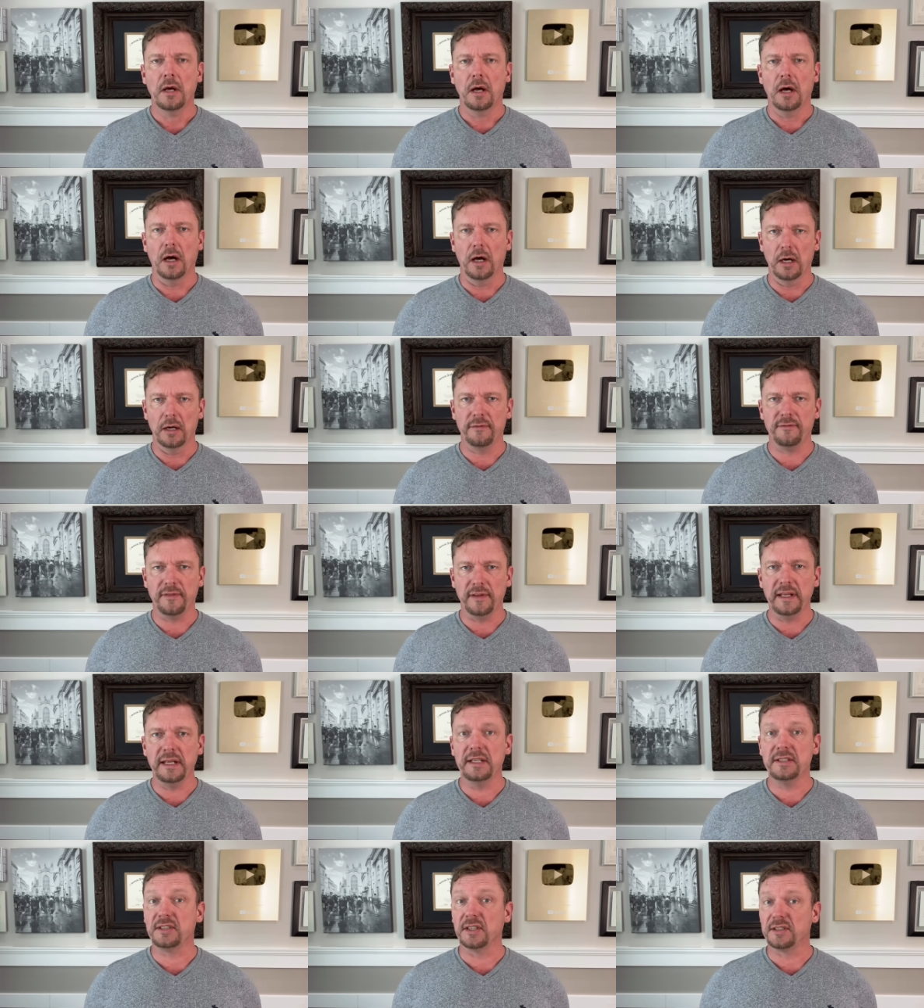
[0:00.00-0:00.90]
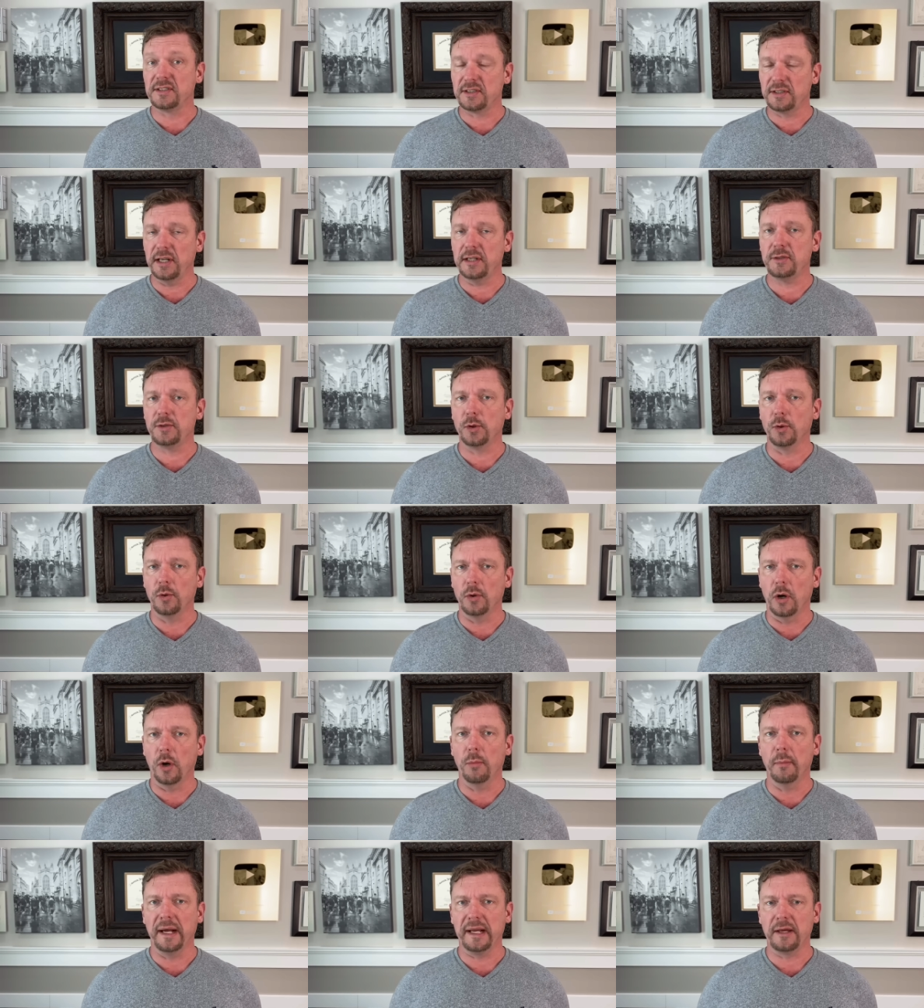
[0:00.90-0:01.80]
of these essential
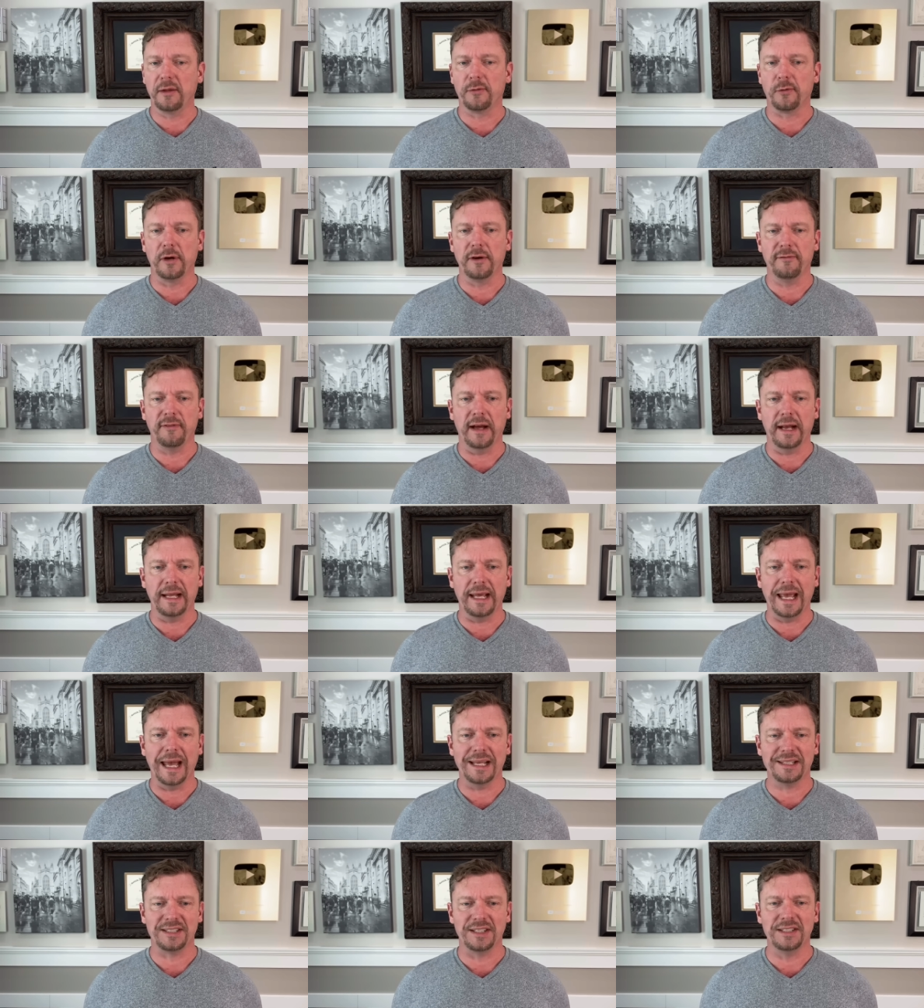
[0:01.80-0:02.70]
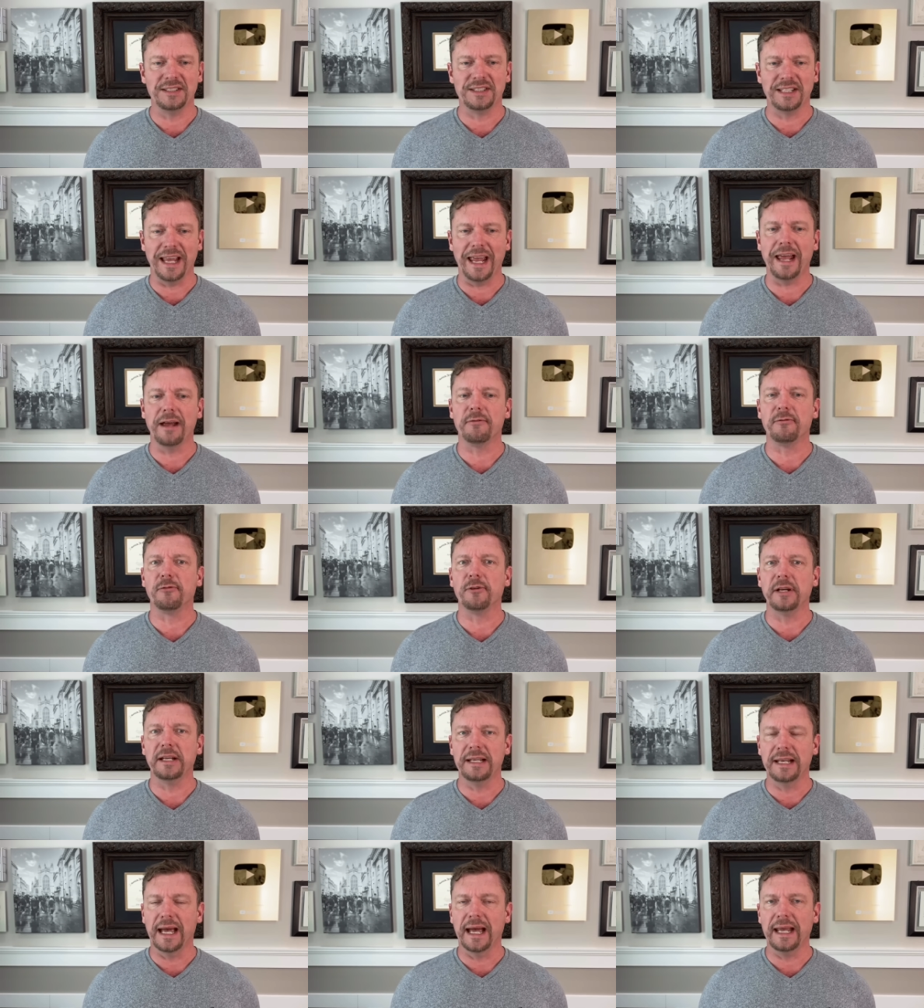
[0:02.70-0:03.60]
omega-3 fatty acids every
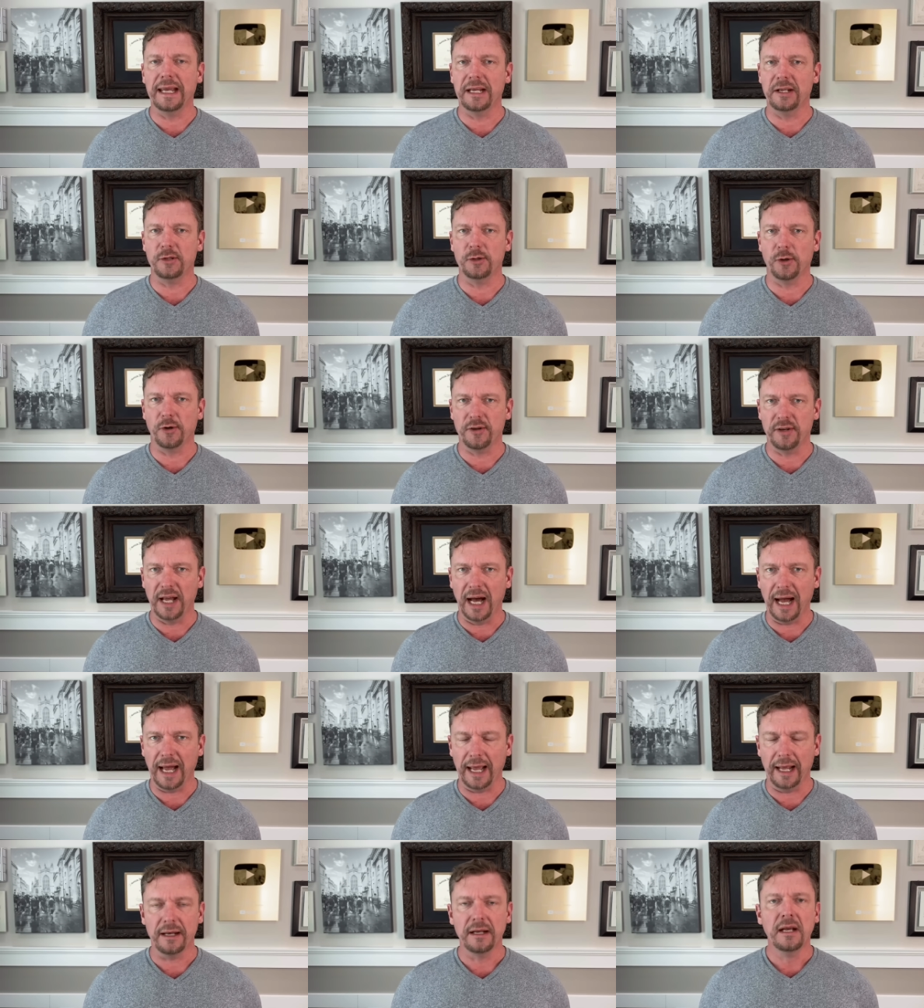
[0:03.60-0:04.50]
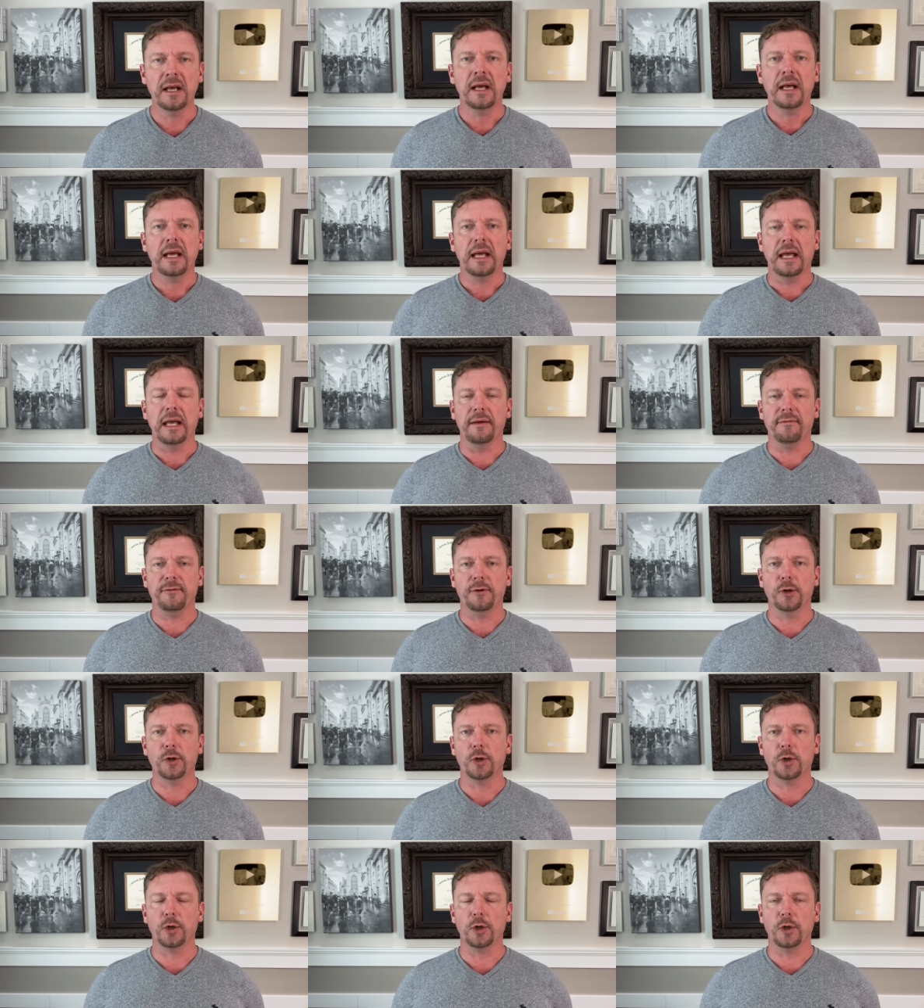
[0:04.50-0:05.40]
day in your diet. If
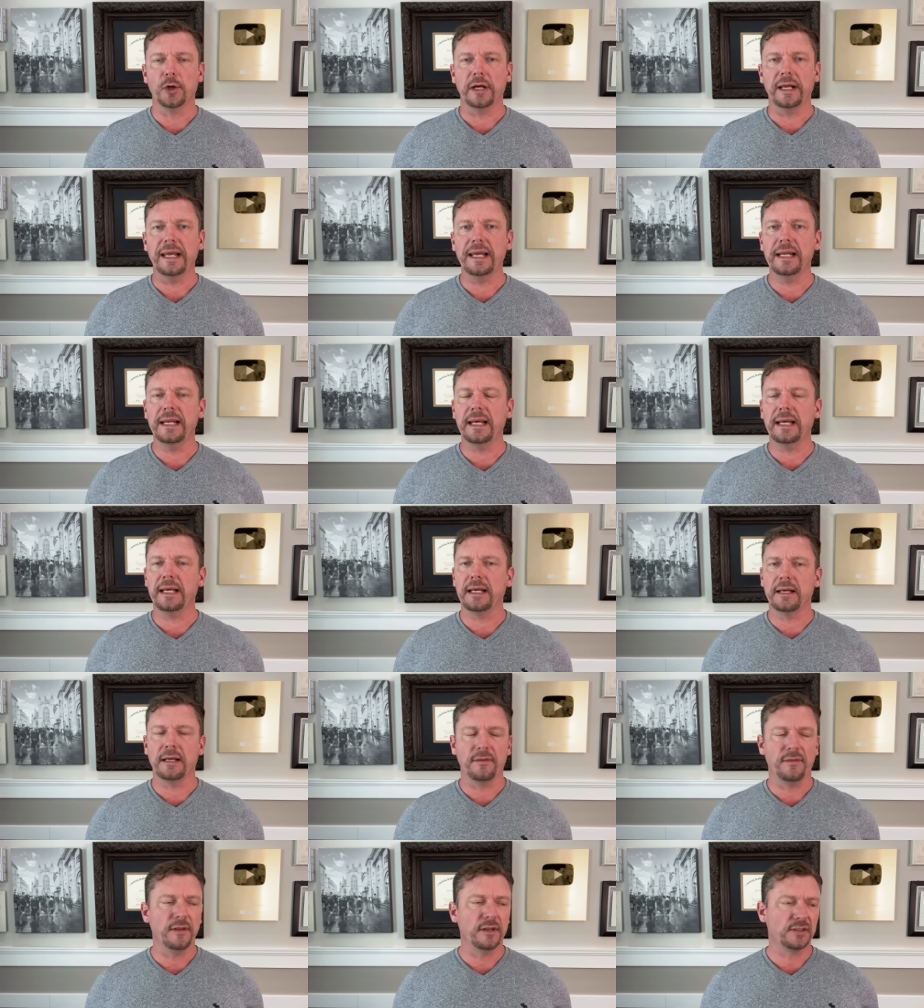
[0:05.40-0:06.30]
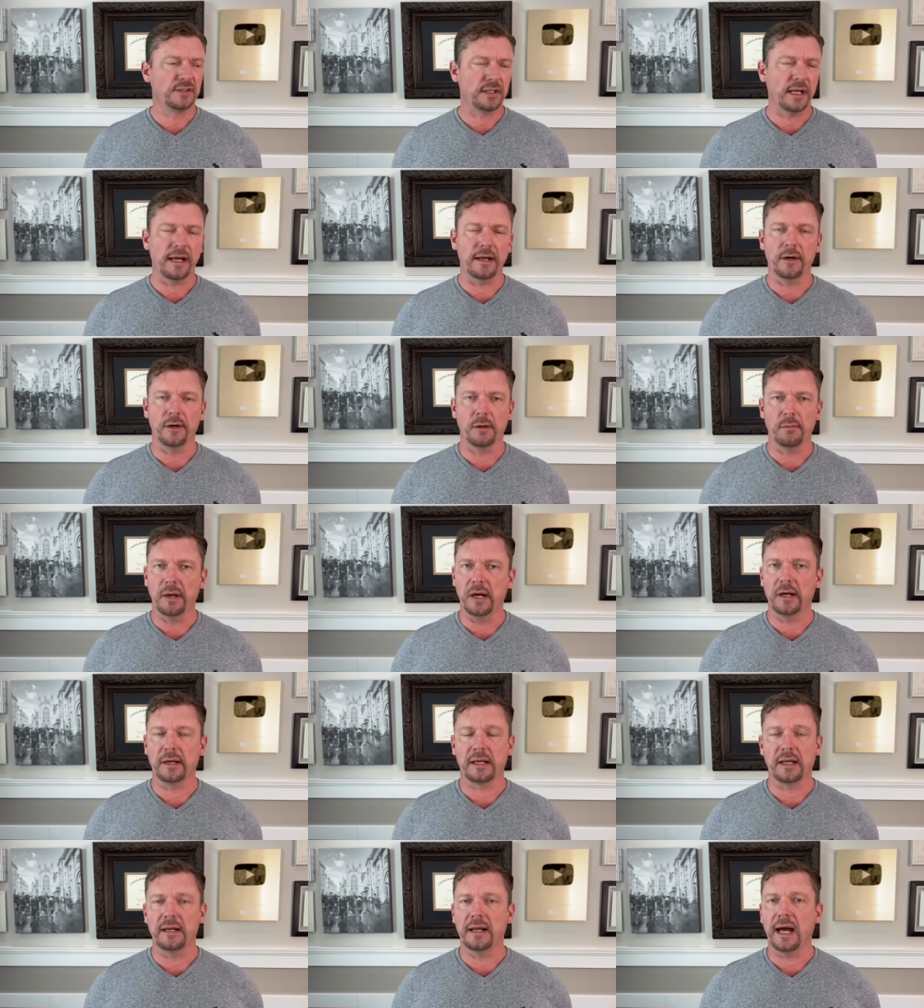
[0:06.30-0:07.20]
you're eating the standard
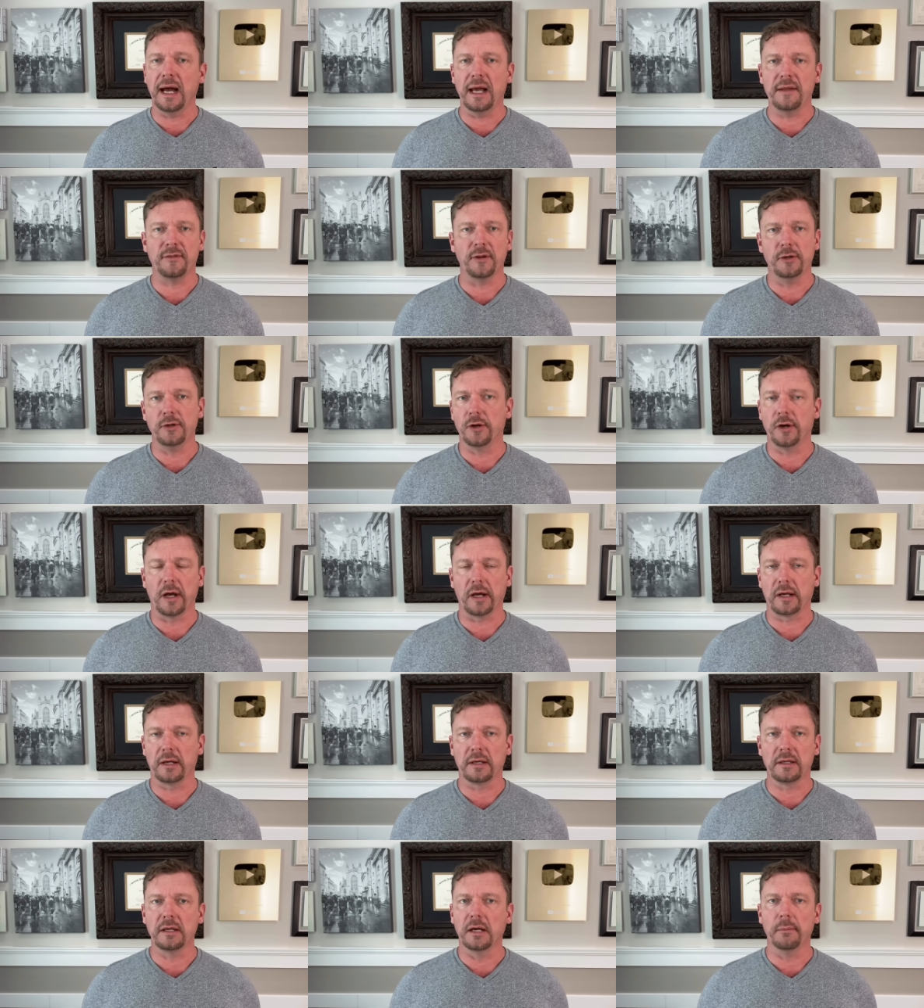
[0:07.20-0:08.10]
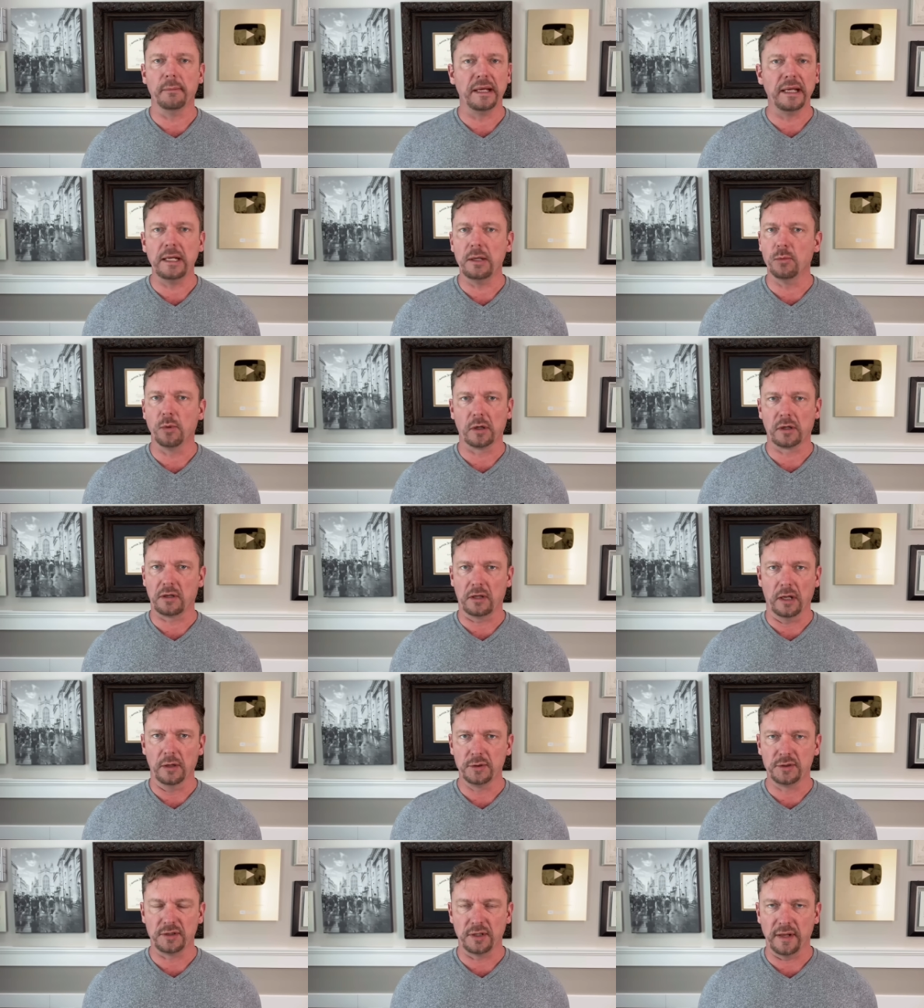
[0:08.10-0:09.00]
American diet, then you're not going to come anywhere
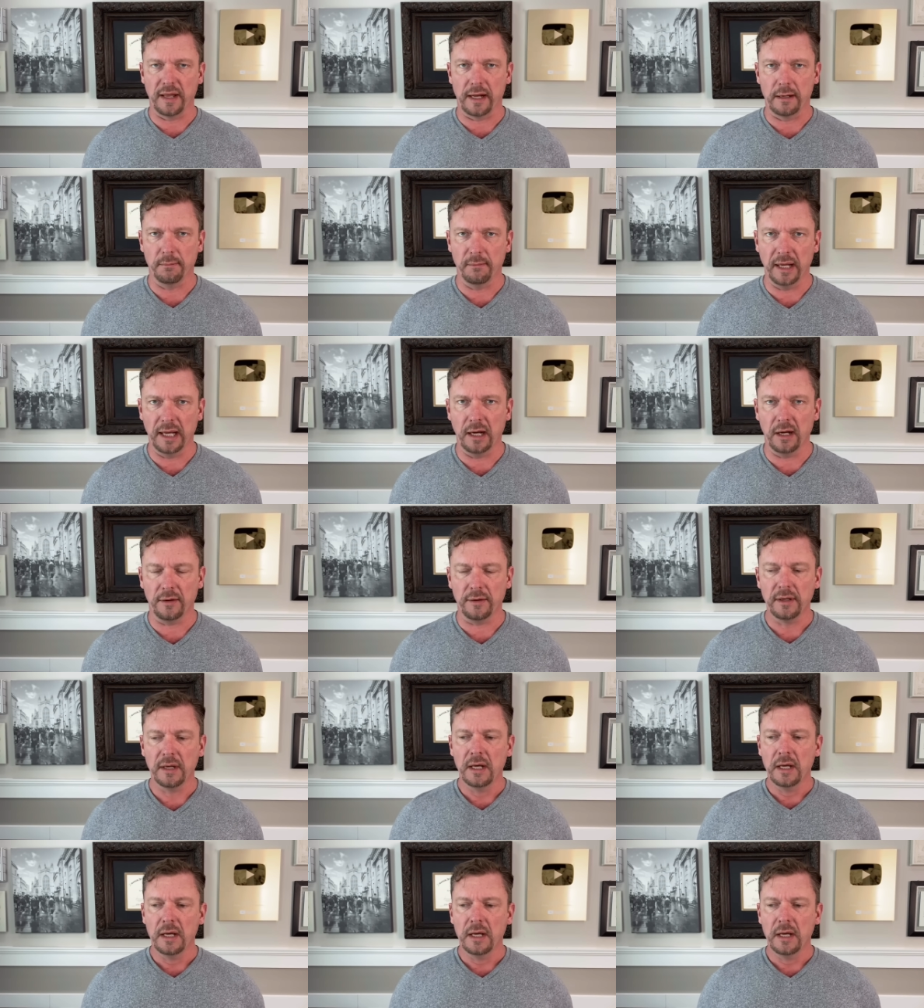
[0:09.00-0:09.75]
close to that amount